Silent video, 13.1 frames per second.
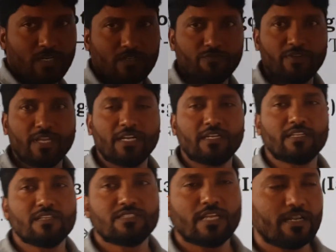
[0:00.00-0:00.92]
that where it
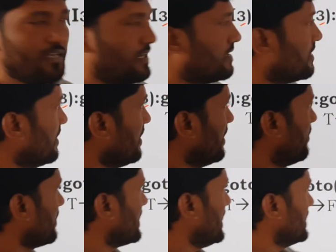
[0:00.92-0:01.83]
is ended,
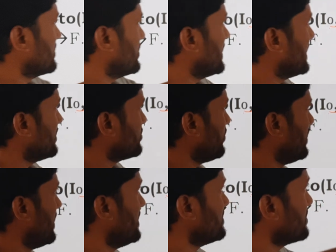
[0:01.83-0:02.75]
okay, so that is
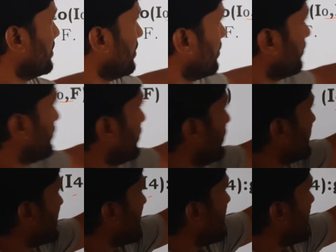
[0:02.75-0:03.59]
called as 4